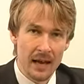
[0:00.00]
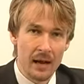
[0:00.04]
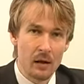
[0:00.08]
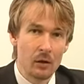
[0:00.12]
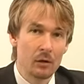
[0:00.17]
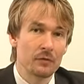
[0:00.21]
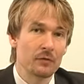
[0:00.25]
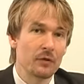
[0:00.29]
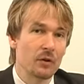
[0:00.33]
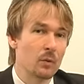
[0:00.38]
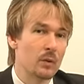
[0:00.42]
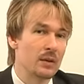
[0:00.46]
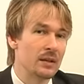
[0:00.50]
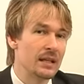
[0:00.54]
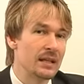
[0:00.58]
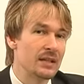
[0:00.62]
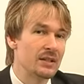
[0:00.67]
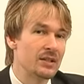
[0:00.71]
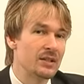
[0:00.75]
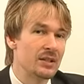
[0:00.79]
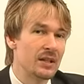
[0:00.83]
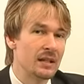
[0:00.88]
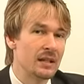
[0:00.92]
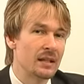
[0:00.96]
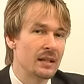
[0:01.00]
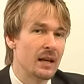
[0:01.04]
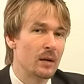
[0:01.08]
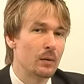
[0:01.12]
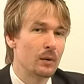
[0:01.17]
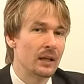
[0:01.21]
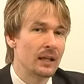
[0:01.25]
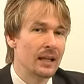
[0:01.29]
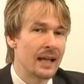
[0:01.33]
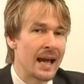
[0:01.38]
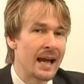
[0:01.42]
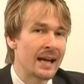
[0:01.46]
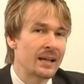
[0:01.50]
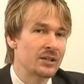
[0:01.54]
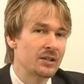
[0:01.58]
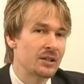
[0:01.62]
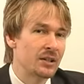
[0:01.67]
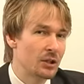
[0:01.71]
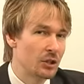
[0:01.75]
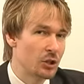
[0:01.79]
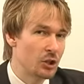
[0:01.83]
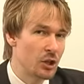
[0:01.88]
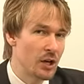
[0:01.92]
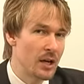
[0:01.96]
alpha when they sit in that
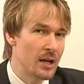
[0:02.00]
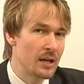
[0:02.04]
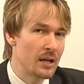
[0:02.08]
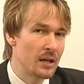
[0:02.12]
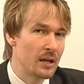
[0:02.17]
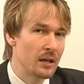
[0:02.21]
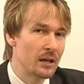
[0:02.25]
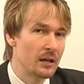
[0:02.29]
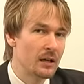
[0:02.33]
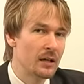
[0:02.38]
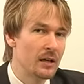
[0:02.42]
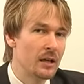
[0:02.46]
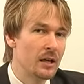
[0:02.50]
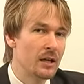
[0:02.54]
relaxing chair.